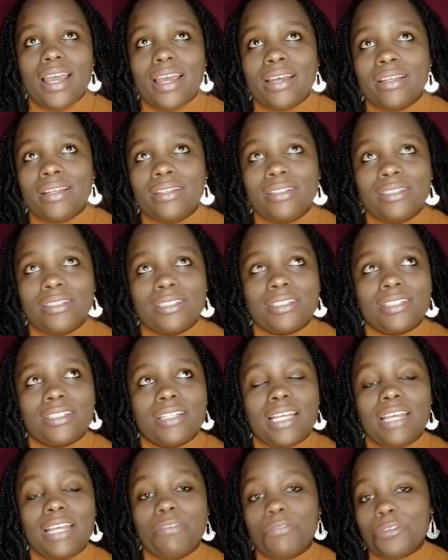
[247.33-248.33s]
And
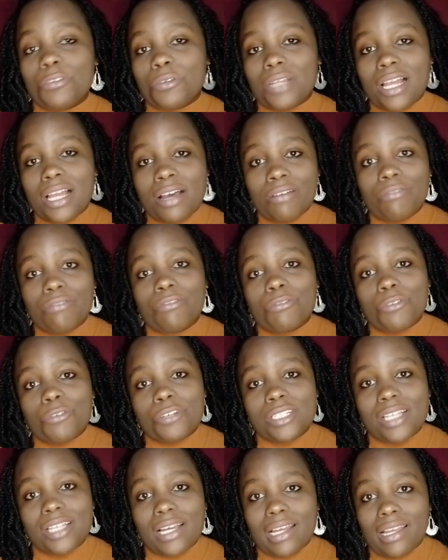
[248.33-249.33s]
if you love
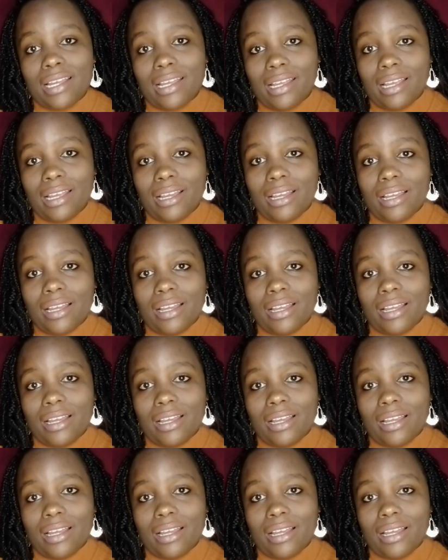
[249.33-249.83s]
what I